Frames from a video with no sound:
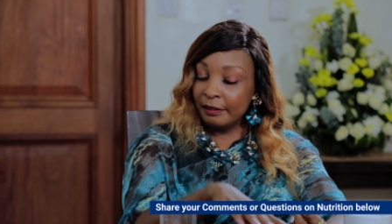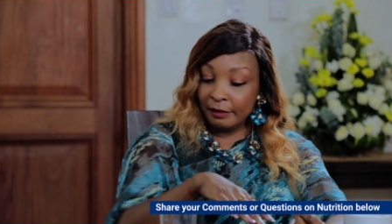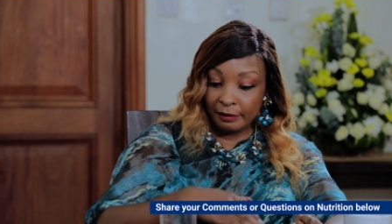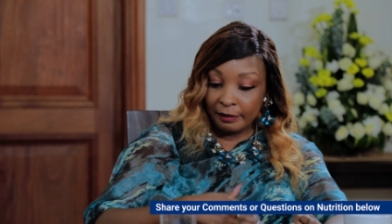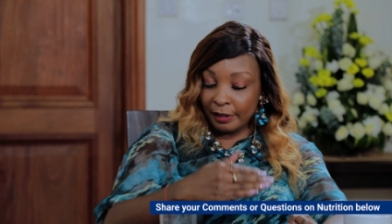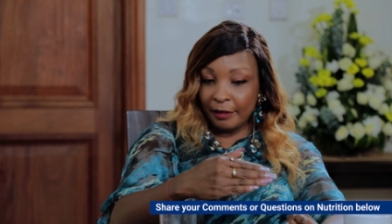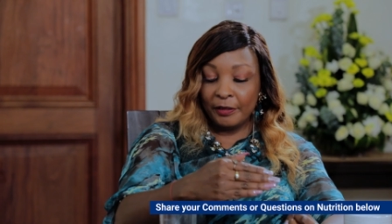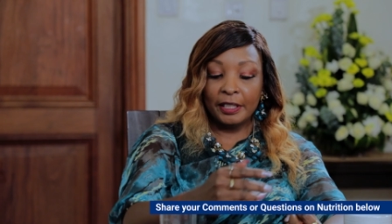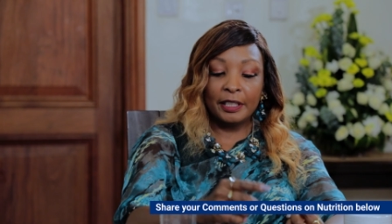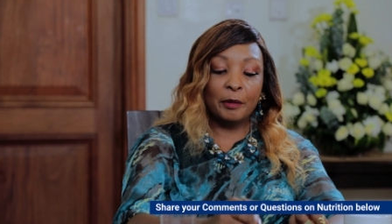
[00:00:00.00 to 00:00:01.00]
so you
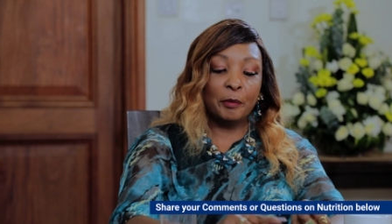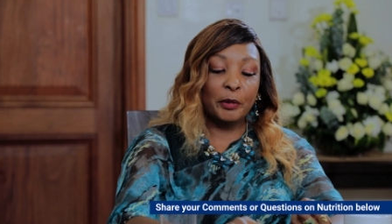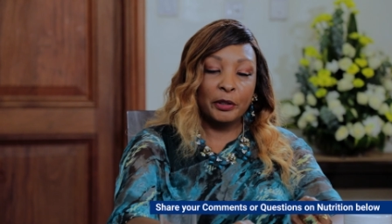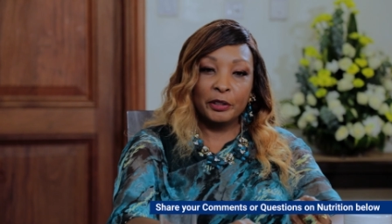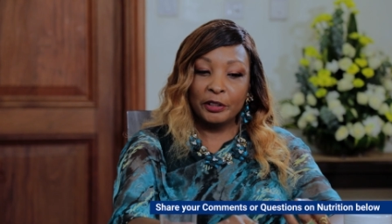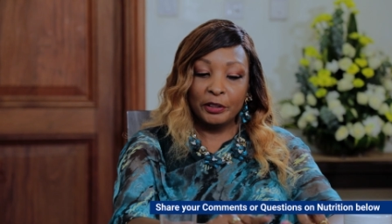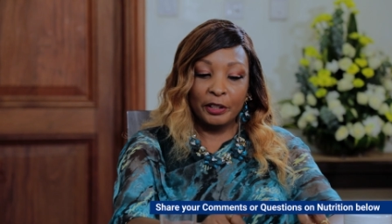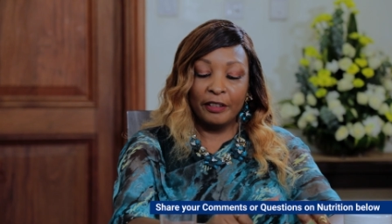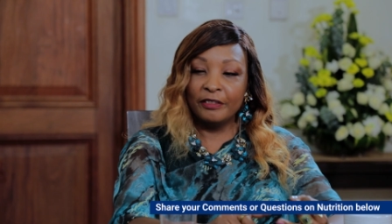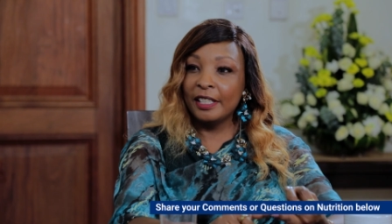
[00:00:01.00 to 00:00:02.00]
have that kapot,
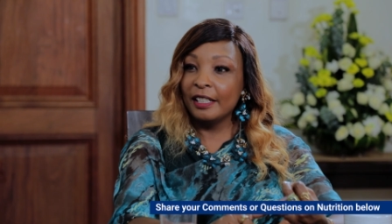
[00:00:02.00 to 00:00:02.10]
you have